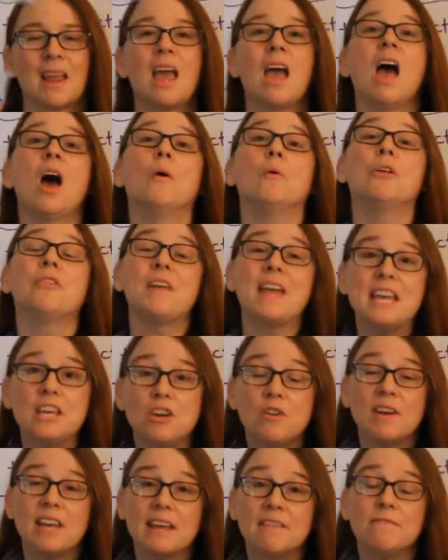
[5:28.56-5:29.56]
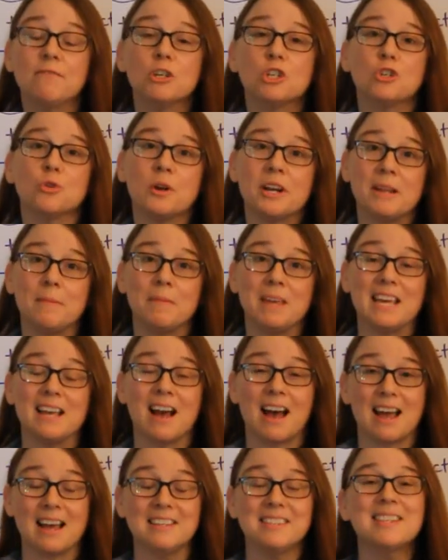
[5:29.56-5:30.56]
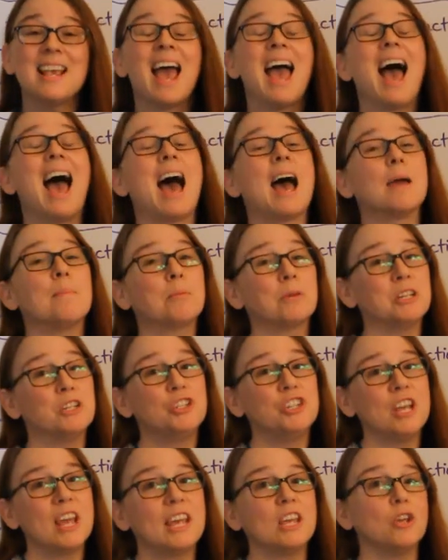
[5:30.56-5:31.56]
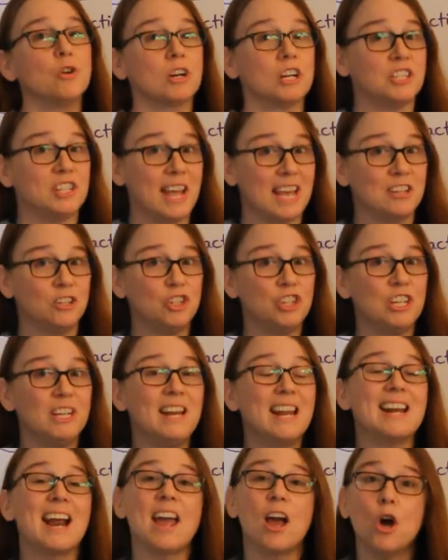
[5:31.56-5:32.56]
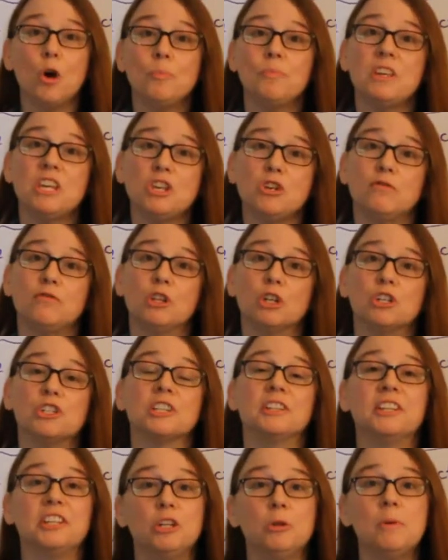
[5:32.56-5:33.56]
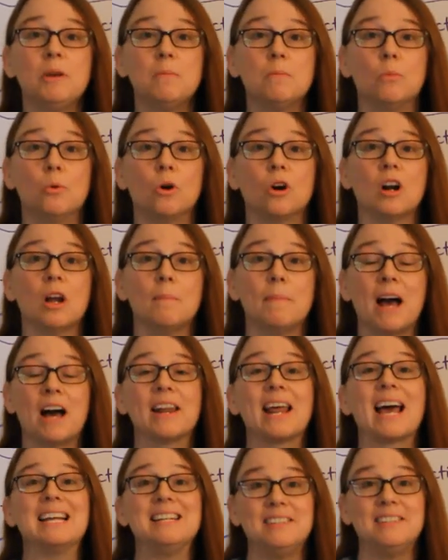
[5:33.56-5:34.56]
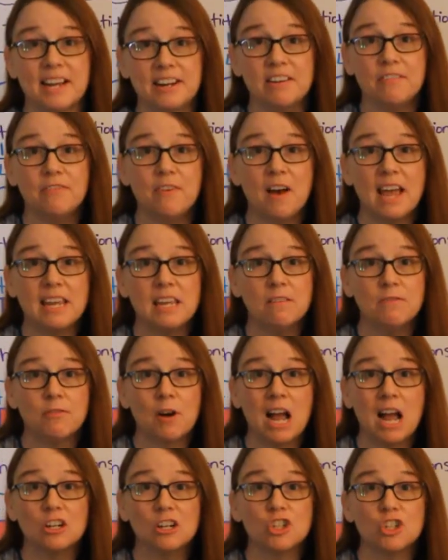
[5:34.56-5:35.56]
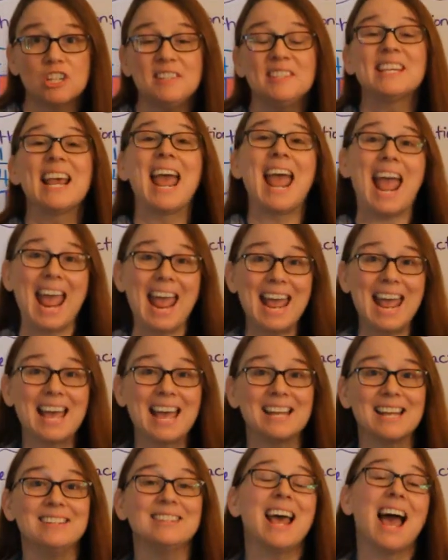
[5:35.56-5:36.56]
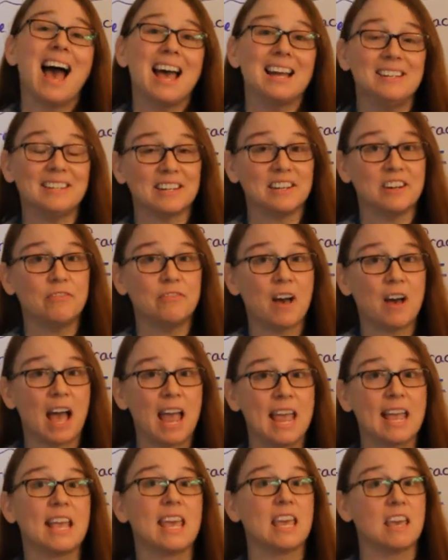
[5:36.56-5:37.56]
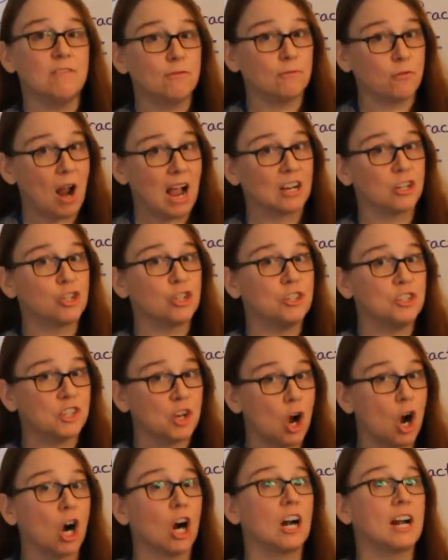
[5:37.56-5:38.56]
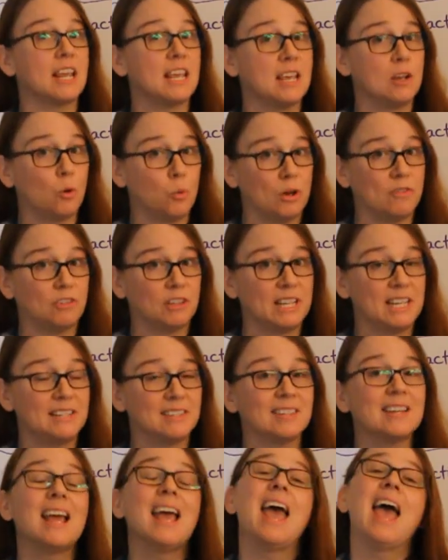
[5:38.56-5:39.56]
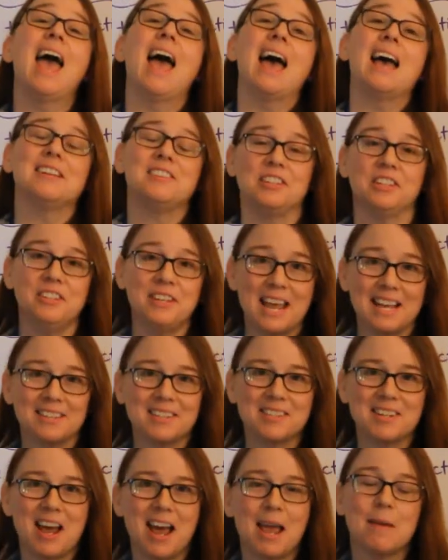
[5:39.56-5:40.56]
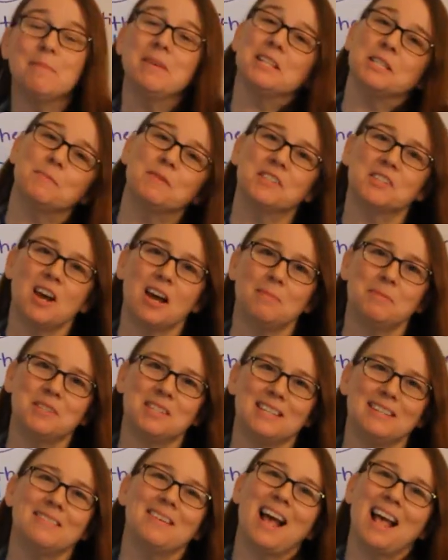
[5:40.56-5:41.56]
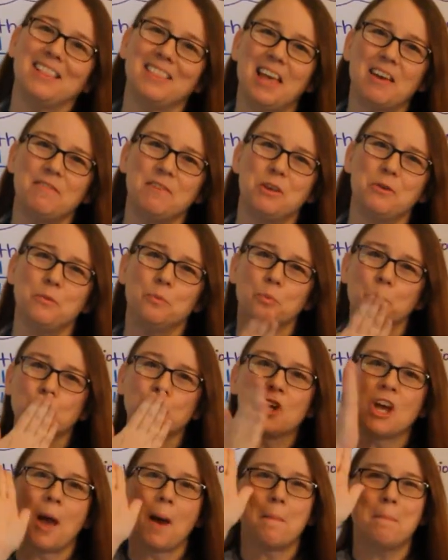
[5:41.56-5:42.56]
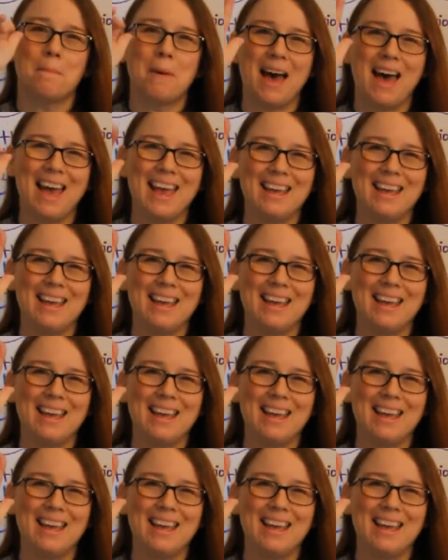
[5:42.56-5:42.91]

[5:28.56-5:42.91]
Well, thank you again for joining me, guys. I appreciate your attention, and I hope that you've learned a little bit more about identifying fractions and identifying if fractions are equivalent. Until next time, it's Ms. Thompson. I love you. Bye.